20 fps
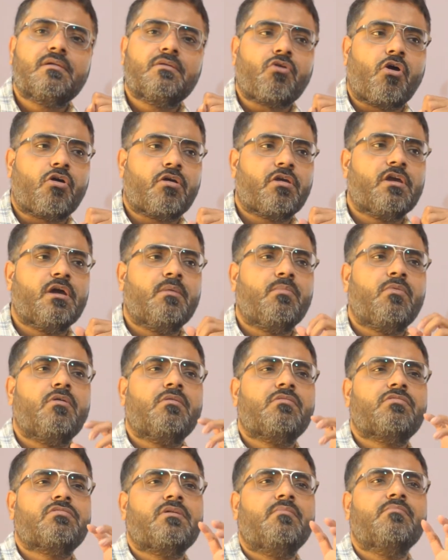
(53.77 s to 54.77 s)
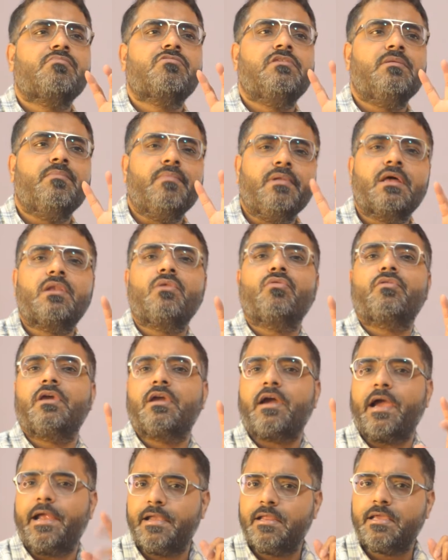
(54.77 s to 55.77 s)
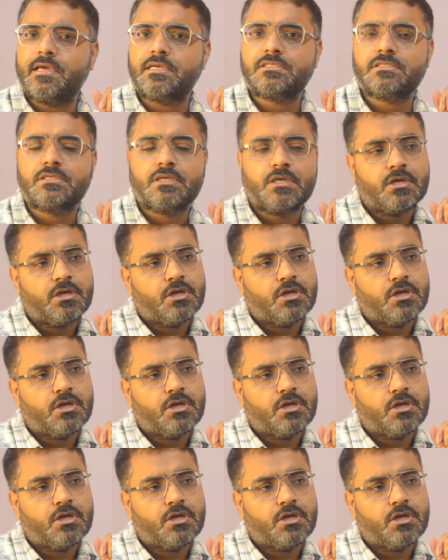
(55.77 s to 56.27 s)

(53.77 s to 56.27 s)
talking about some similar looking ideas,